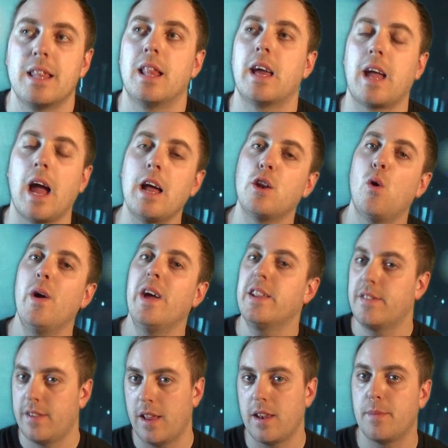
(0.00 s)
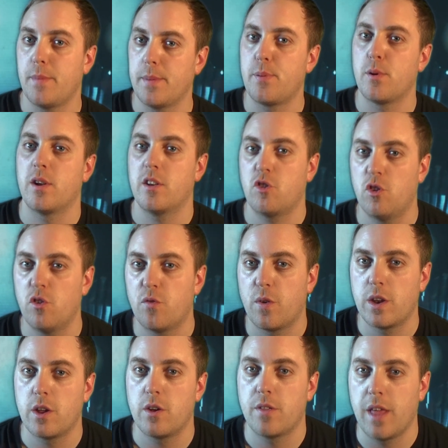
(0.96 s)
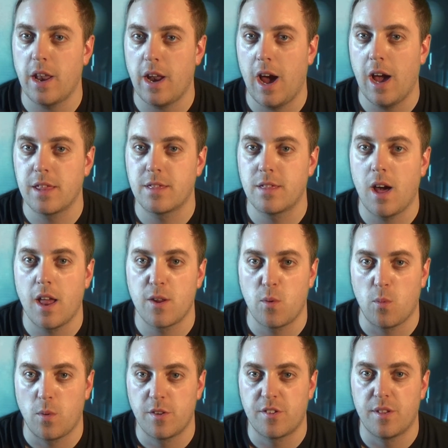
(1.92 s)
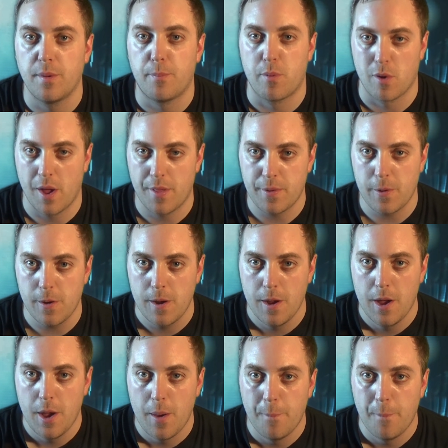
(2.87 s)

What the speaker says: Like, I know I said in my prediction video that I thought it was the brother,